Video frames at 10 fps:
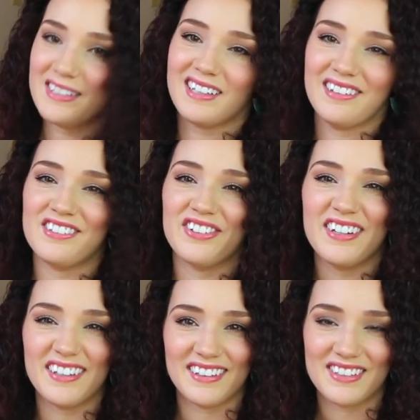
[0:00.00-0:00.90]
looks like a
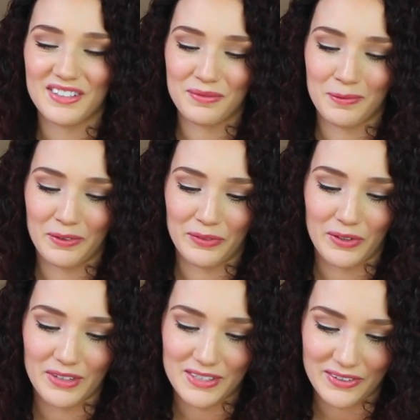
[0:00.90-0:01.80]
trachea tube from the
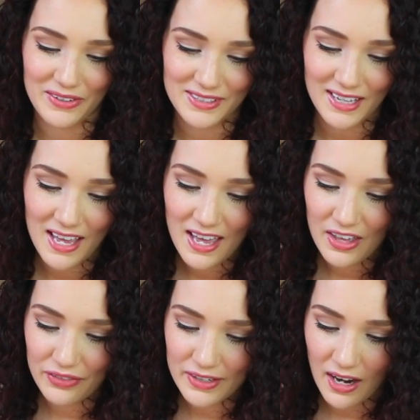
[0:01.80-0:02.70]
throat. That's gross.
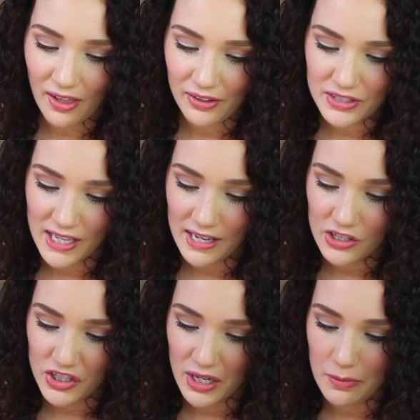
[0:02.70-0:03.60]
$3,
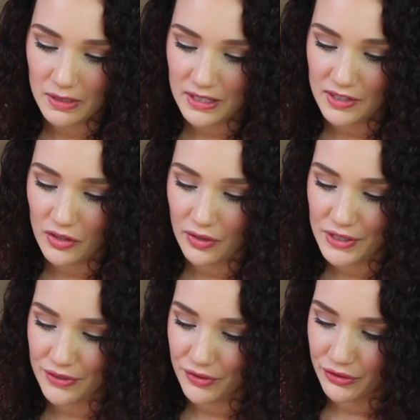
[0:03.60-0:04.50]
hand-trimmed and
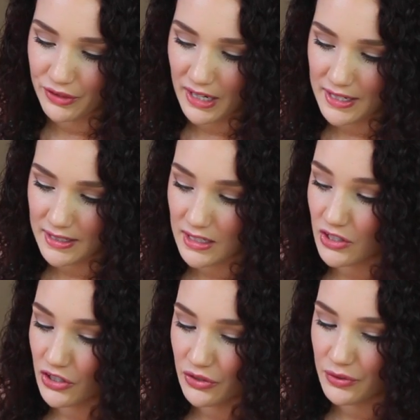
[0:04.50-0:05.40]
slow-roasted for 3 days.
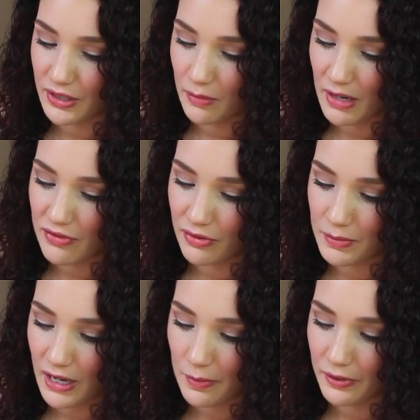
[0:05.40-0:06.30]
These chews are made from
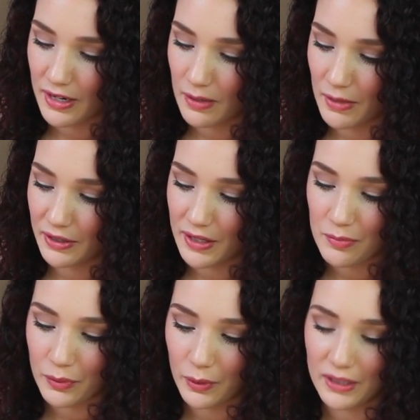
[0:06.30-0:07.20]
top-grade
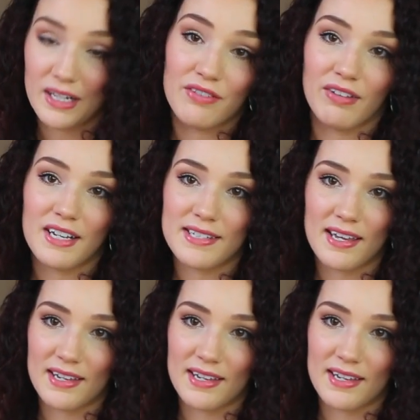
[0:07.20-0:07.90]
American-born and raised